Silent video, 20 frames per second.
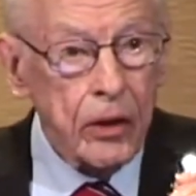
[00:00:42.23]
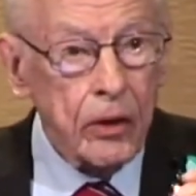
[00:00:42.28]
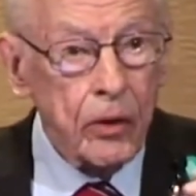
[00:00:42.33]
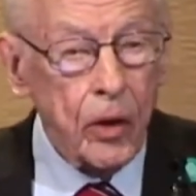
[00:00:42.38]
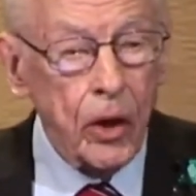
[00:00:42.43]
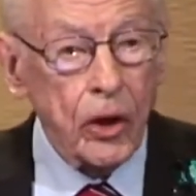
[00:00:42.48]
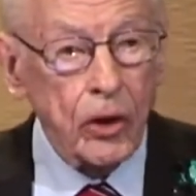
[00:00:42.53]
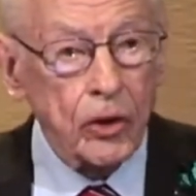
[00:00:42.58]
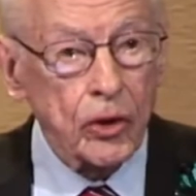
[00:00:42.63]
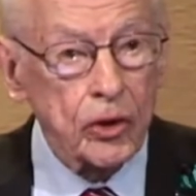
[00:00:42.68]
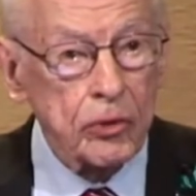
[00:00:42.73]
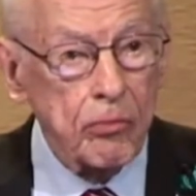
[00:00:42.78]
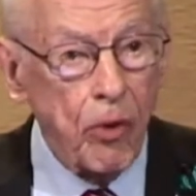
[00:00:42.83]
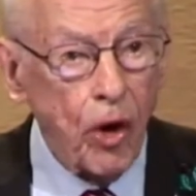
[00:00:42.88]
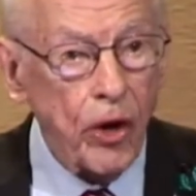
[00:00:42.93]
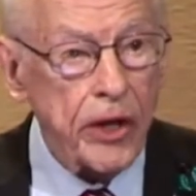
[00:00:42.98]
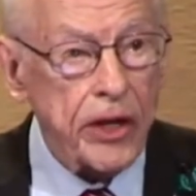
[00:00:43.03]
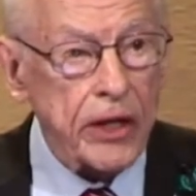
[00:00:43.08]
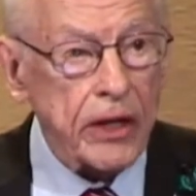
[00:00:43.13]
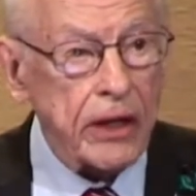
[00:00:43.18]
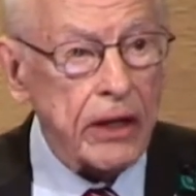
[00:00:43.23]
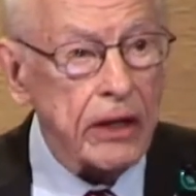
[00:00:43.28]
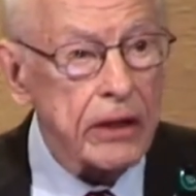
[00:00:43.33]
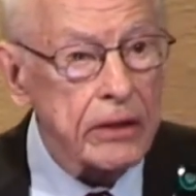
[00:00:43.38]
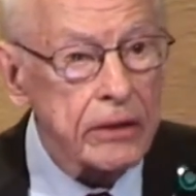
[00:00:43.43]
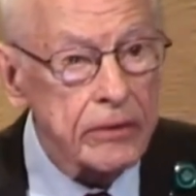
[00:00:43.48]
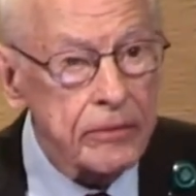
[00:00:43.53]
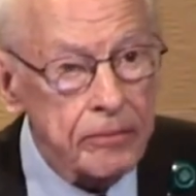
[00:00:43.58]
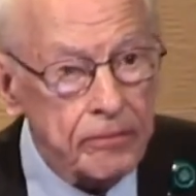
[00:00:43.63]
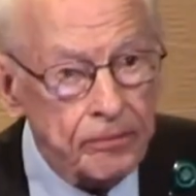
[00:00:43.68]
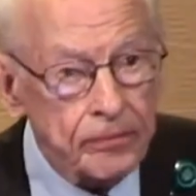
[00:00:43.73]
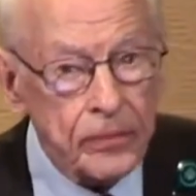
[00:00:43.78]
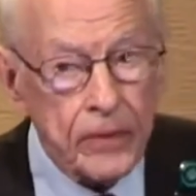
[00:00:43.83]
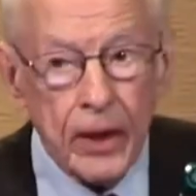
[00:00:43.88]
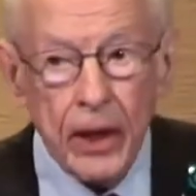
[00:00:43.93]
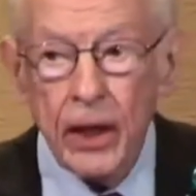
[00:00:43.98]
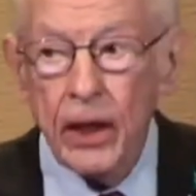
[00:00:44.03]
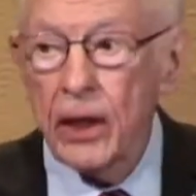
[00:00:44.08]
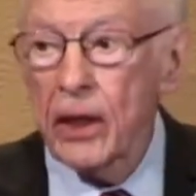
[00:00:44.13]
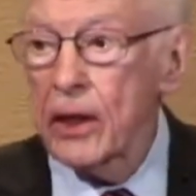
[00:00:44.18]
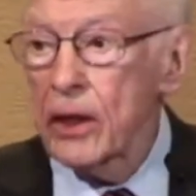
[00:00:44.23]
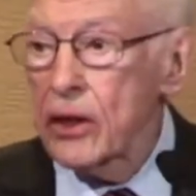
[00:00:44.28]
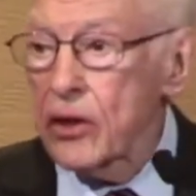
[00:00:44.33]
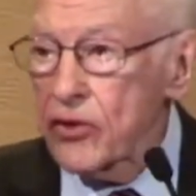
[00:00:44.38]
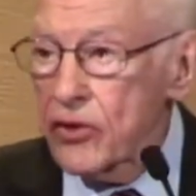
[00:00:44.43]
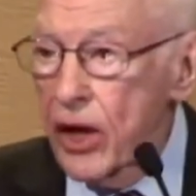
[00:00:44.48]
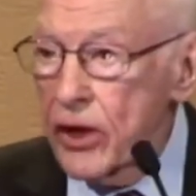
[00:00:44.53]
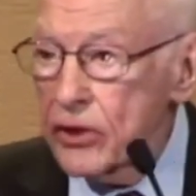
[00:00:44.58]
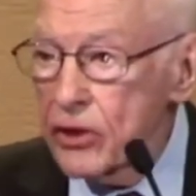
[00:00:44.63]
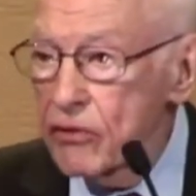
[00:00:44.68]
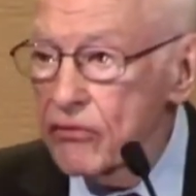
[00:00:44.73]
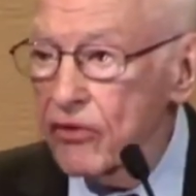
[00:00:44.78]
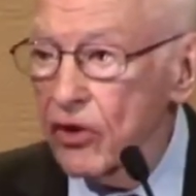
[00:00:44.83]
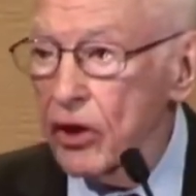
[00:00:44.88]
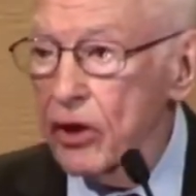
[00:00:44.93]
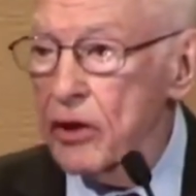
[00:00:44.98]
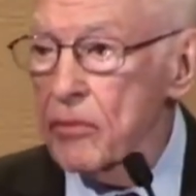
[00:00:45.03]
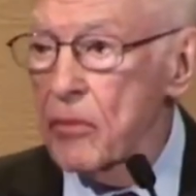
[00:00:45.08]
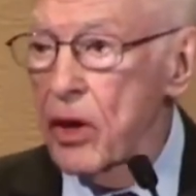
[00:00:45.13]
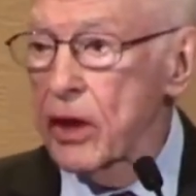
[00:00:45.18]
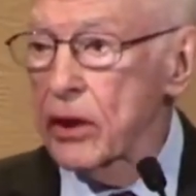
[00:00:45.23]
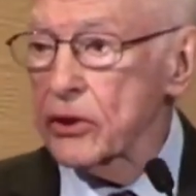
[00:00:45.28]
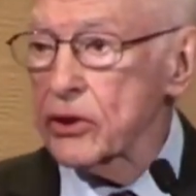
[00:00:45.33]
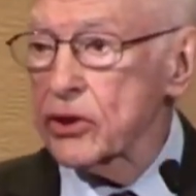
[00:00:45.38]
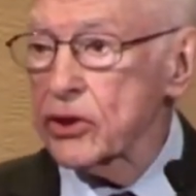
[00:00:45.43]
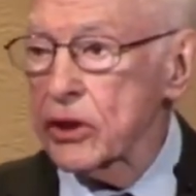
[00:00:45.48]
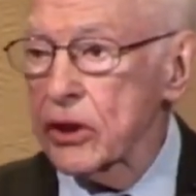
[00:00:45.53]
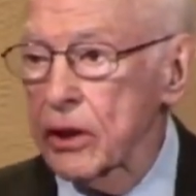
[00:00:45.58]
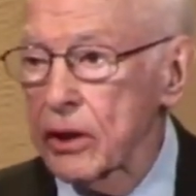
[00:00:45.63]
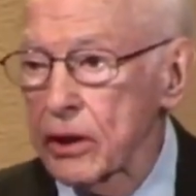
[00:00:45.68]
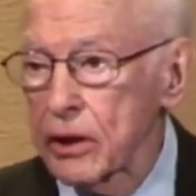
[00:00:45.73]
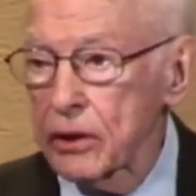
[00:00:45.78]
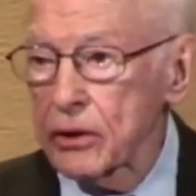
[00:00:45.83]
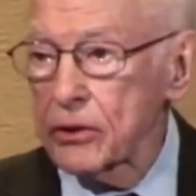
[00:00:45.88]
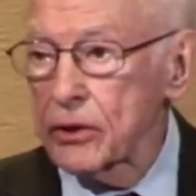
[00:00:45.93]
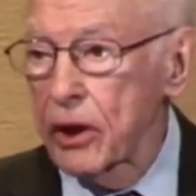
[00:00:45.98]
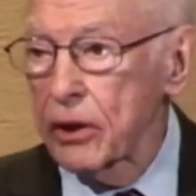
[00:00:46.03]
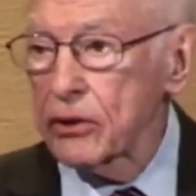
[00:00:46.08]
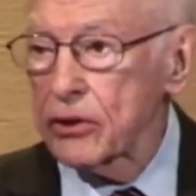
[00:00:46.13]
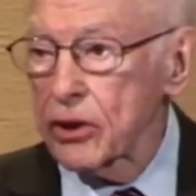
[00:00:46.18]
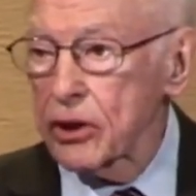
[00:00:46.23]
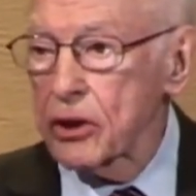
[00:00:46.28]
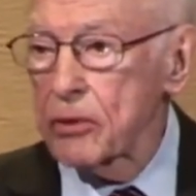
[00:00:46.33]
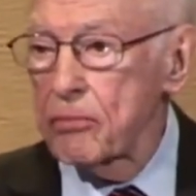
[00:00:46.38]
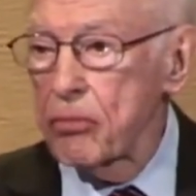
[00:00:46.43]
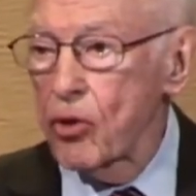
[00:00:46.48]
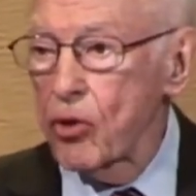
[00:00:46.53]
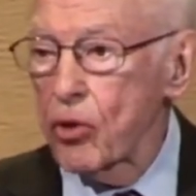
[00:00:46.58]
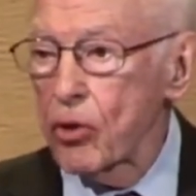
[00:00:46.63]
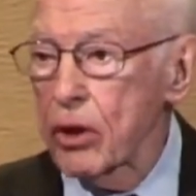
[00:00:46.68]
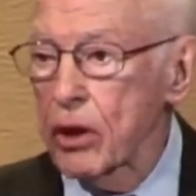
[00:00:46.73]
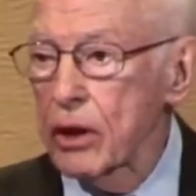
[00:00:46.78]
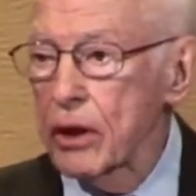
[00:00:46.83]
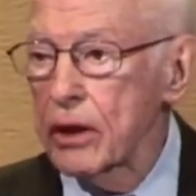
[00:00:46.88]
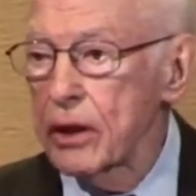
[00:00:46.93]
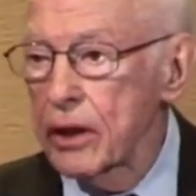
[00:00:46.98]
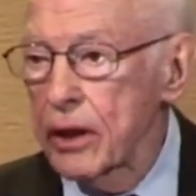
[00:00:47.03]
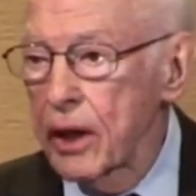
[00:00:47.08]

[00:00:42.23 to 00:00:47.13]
Well, good morning. Thank you very much, uh, Dr. Kapoor.